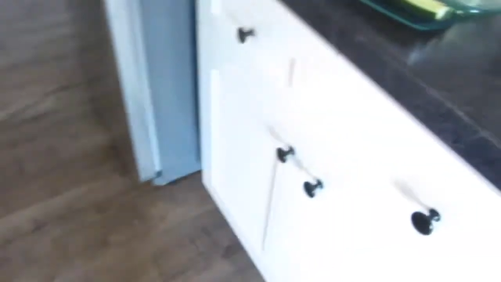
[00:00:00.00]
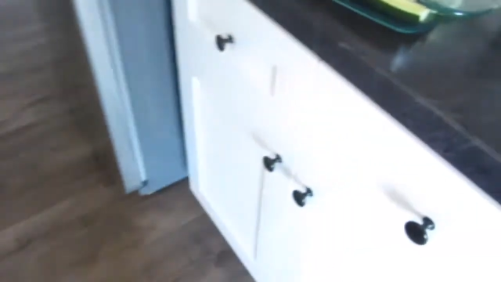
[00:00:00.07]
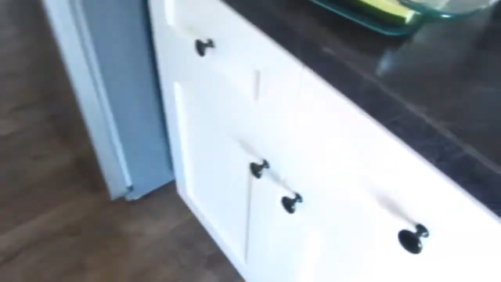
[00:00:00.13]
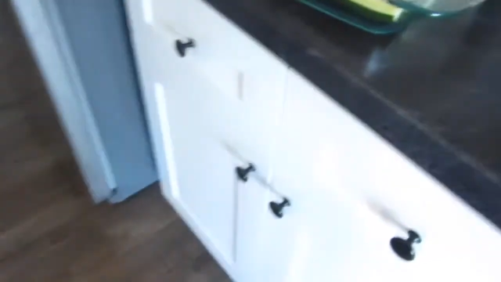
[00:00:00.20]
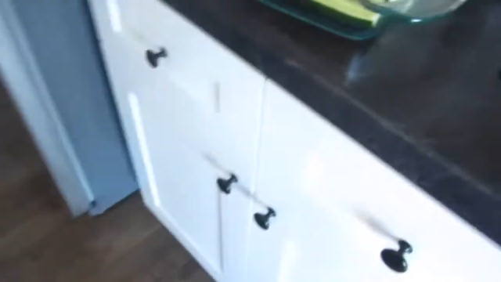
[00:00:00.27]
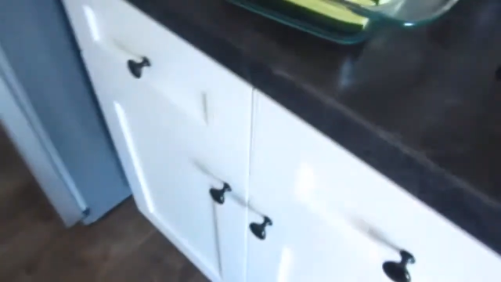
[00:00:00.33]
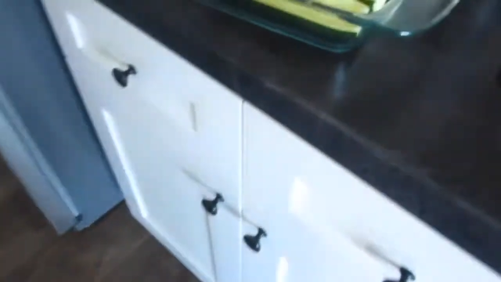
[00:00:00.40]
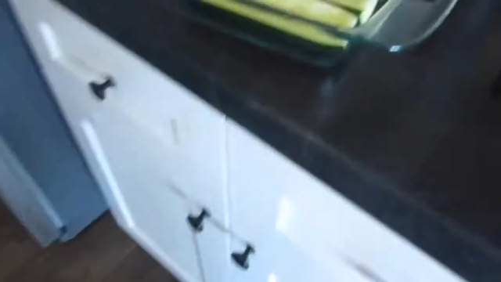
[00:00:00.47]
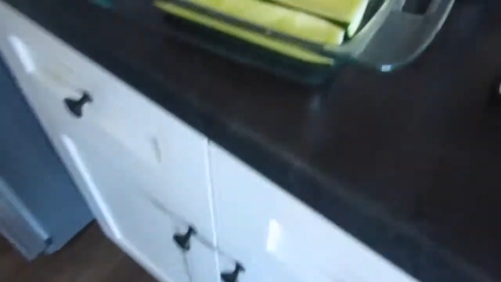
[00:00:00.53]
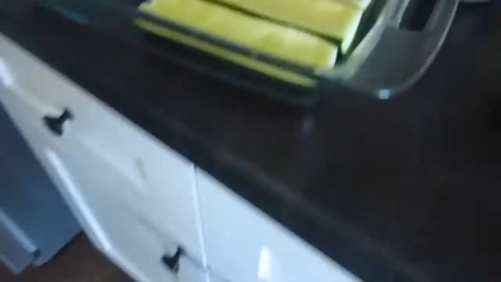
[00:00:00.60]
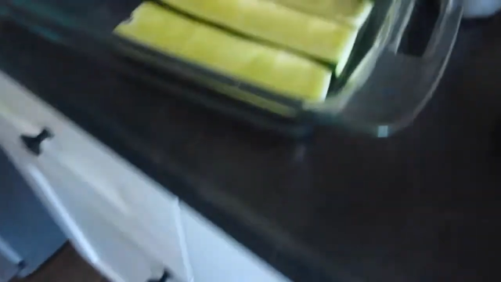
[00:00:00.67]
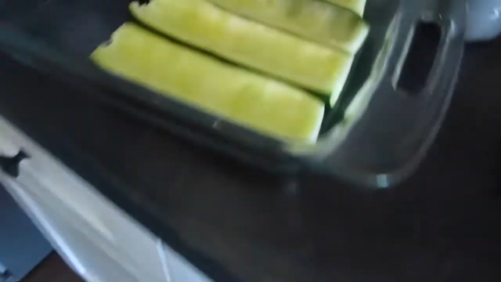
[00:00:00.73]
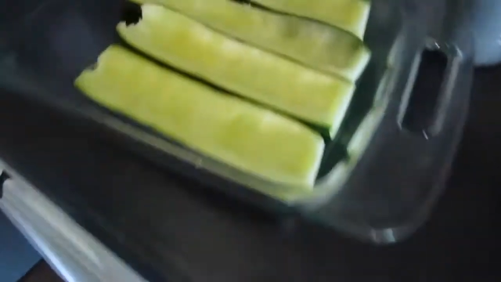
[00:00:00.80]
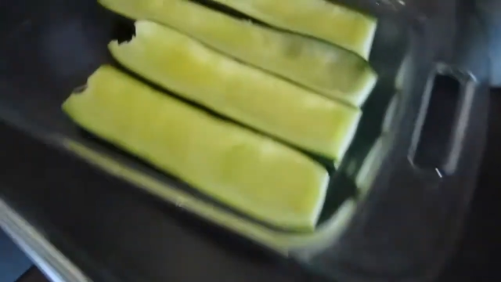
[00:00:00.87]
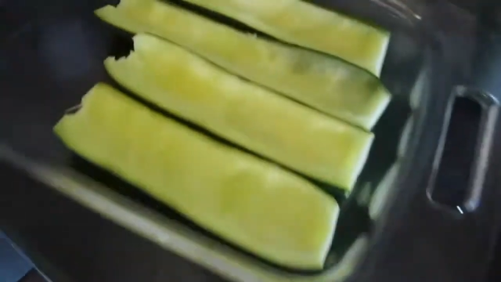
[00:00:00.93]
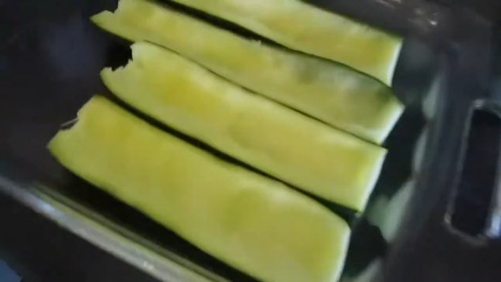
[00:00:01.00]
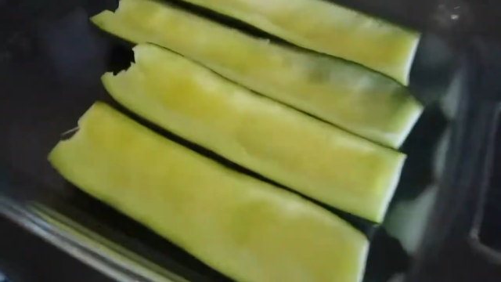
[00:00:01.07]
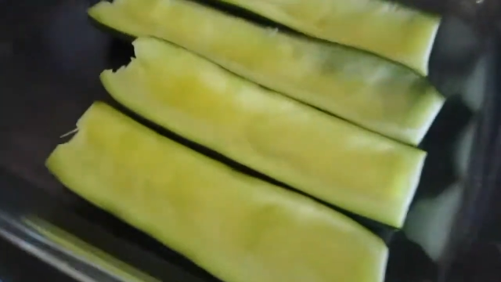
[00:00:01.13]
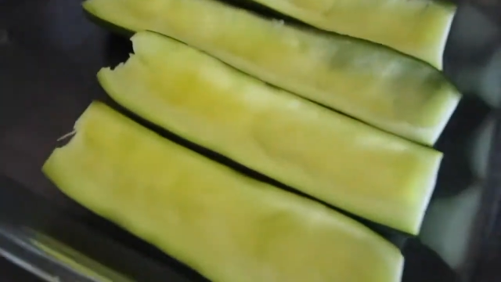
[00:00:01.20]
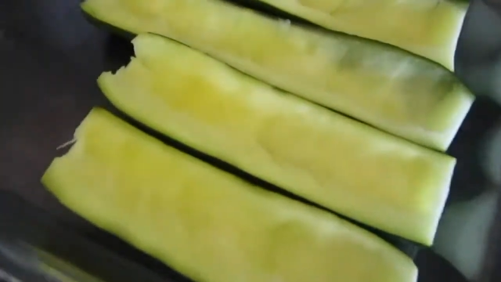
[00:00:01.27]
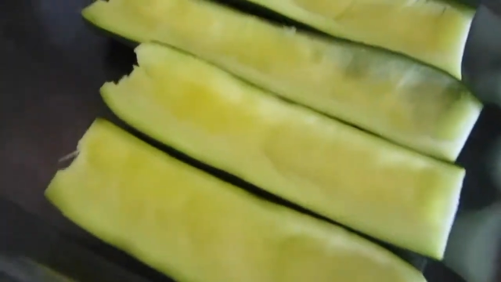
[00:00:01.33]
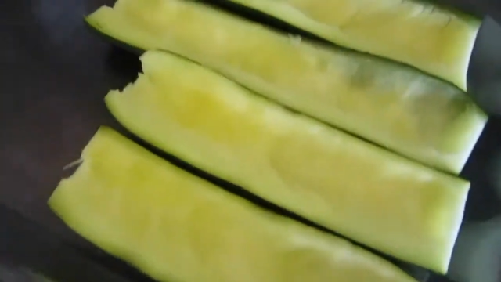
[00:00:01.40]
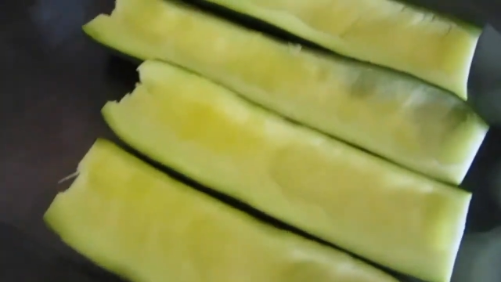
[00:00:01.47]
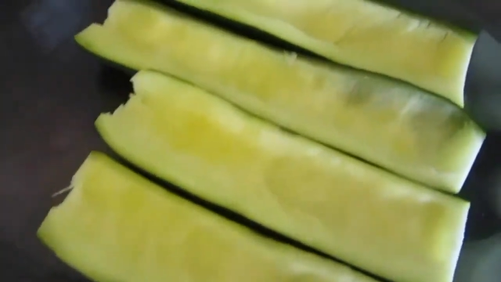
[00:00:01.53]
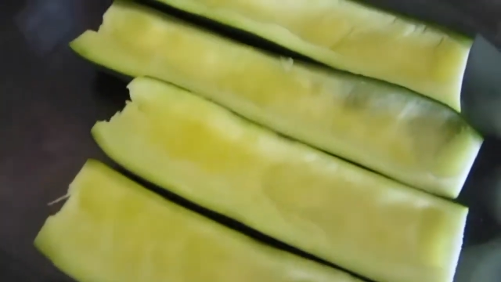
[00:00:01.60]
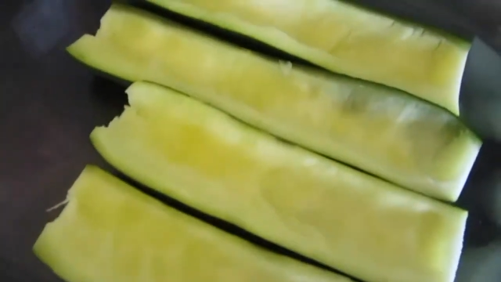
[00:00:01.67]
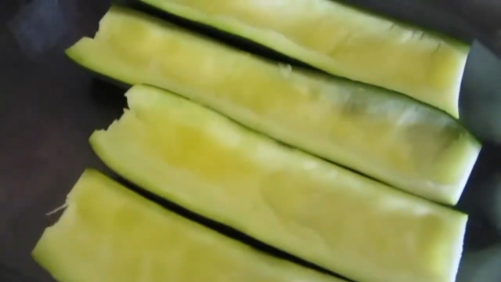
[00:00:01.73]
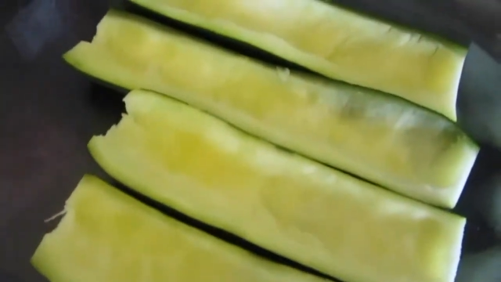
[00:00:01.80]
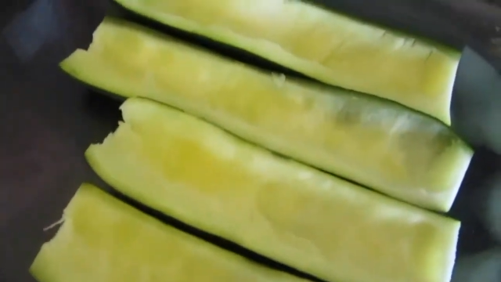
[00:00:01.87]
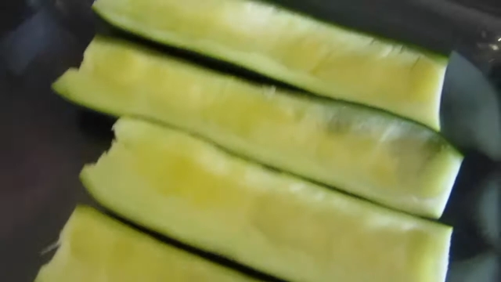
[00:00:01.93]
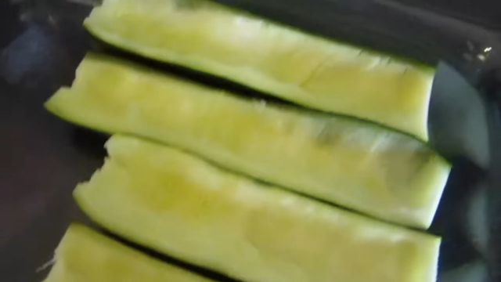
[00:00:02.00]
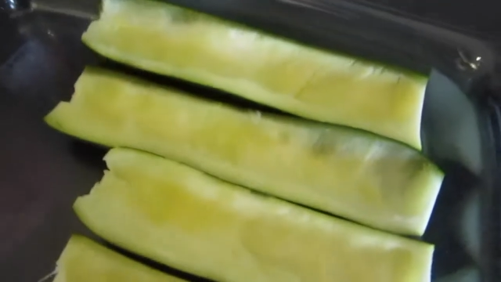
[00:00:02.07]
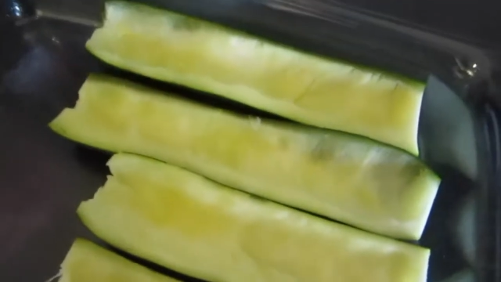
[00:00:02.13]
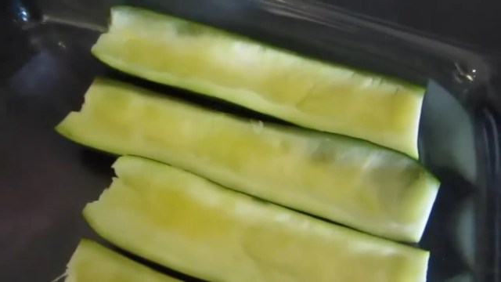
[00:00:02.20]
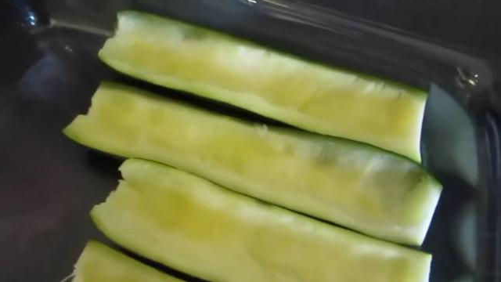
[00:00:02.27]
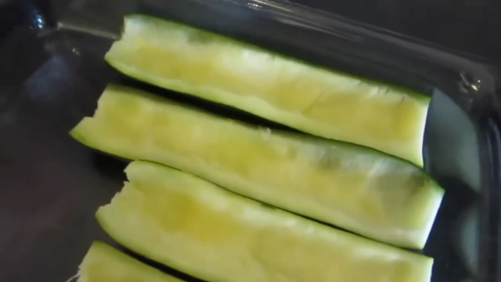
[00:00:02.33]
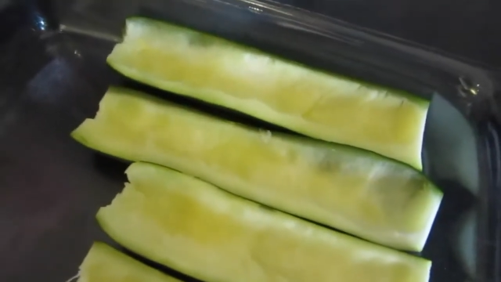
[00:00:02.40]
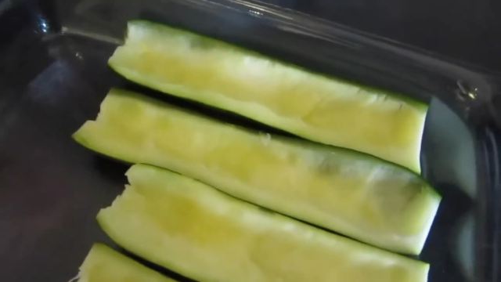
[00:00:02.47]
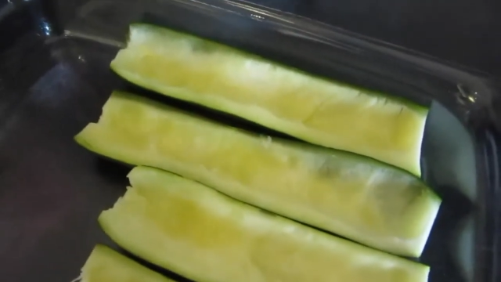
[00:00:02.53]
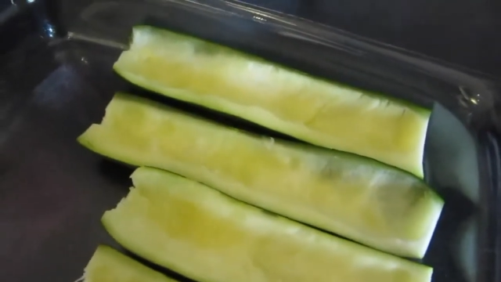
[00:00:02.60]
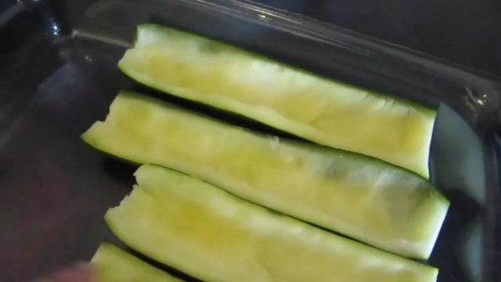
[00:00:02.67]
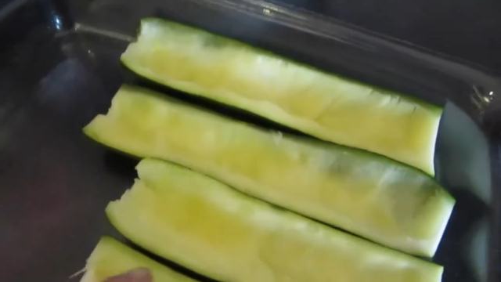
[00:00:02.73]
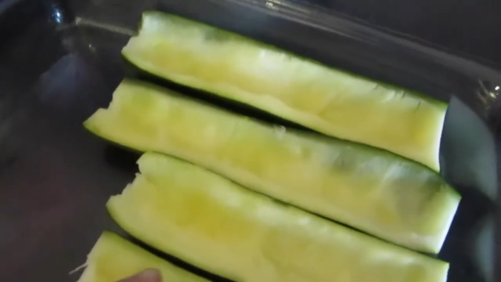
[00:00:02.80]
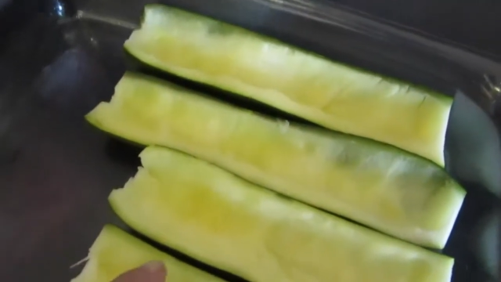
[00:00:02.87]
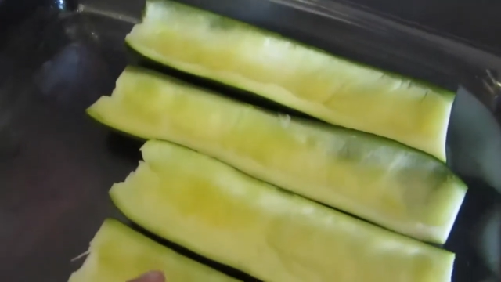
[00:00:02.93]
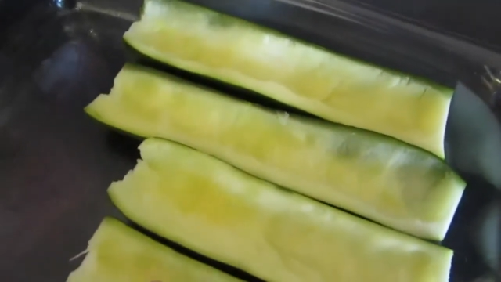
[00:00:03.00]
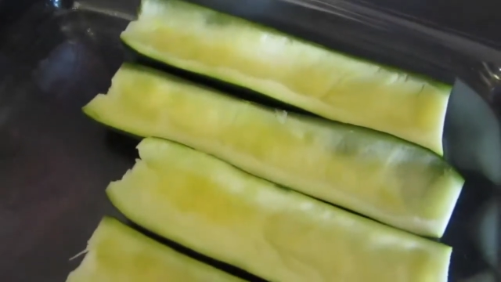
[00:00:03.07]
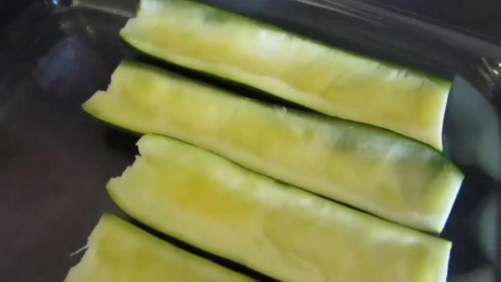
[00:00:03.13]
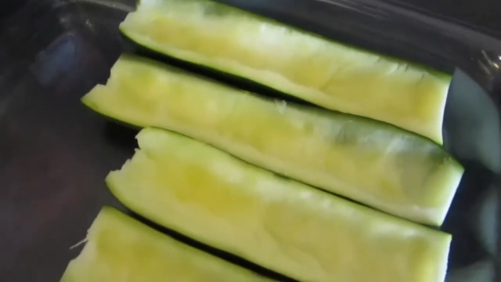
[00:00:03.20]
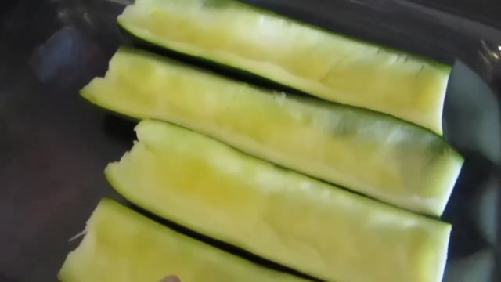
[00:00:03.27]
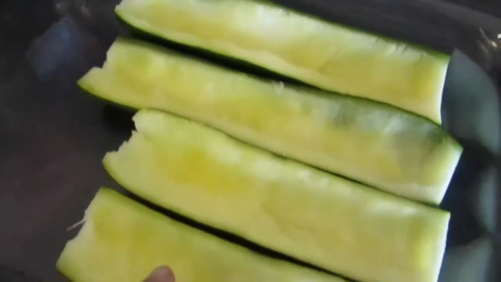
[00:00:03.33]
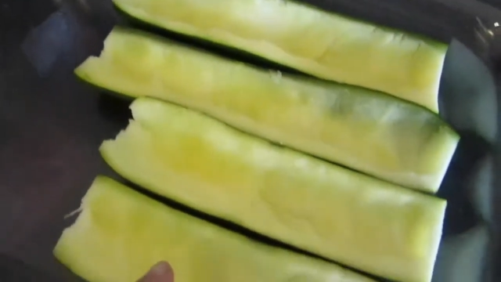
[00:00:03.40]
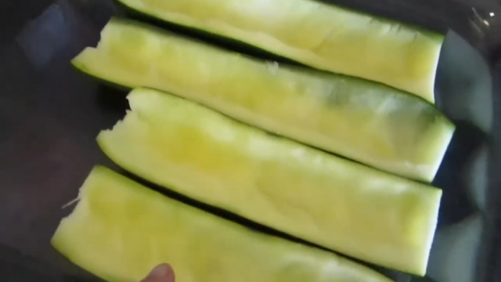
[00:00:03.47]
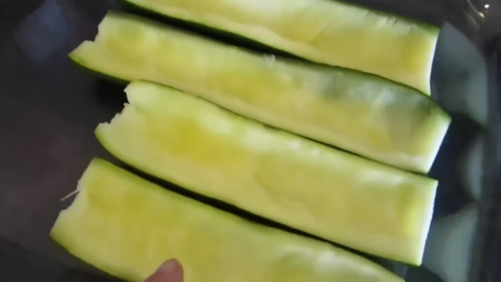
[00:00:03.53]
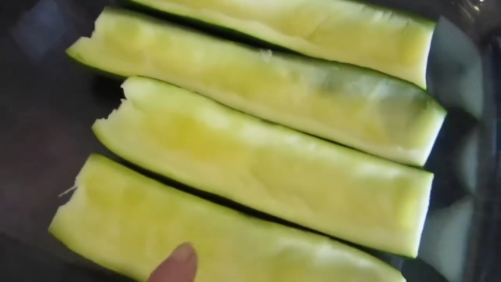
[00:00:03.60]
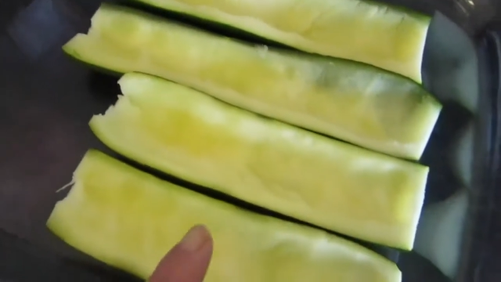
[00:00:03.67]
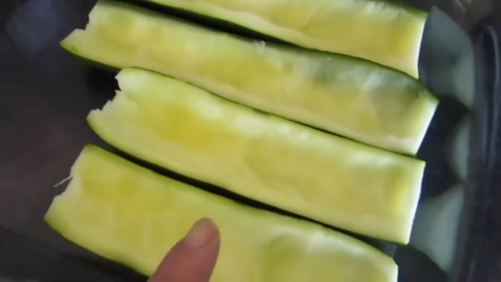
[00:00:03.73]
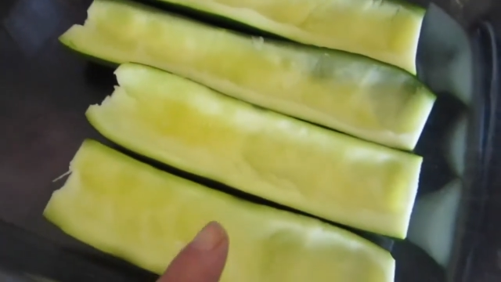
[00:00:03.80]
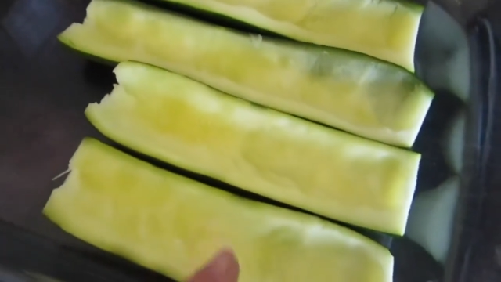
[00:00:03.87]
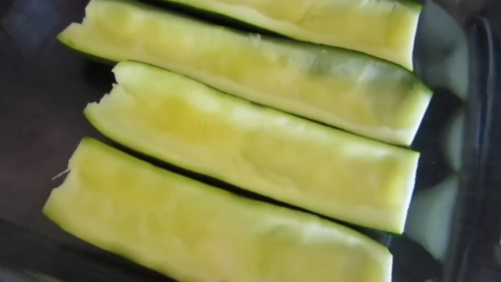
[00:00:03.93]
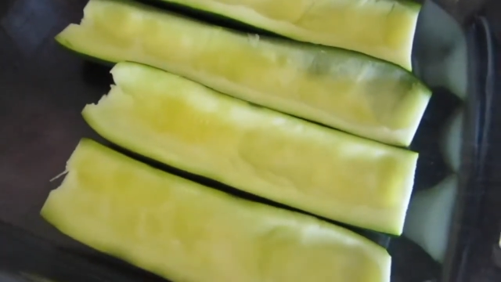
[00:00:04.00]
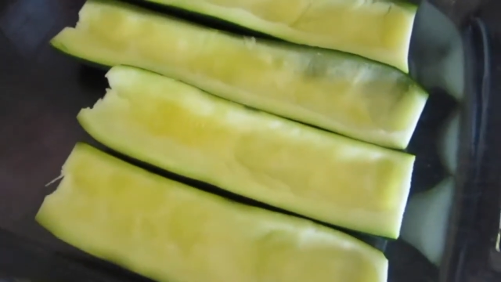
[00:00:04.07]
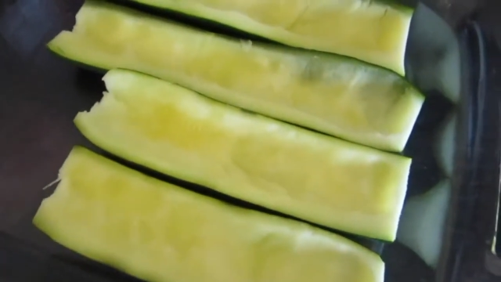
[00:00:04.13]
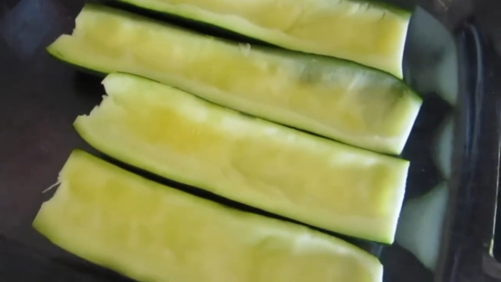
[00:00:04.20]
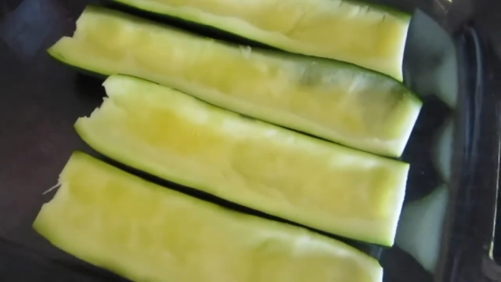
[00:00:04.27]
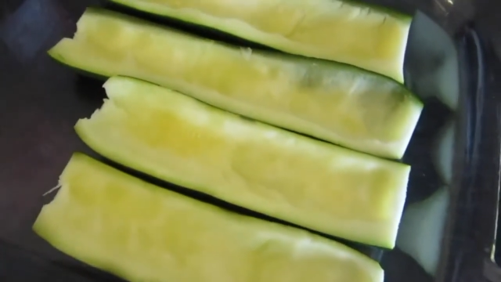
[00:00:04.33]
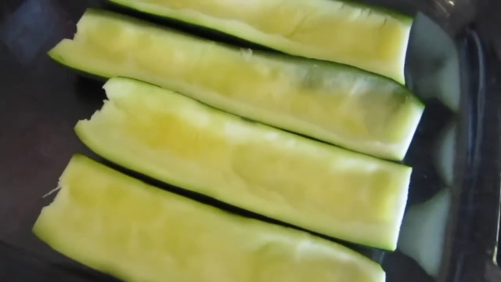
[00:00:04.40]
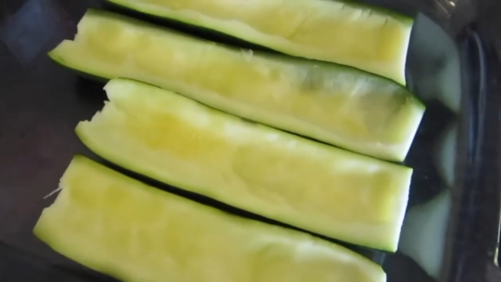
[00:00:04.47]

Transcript: No face is visible, so there are no lips to read.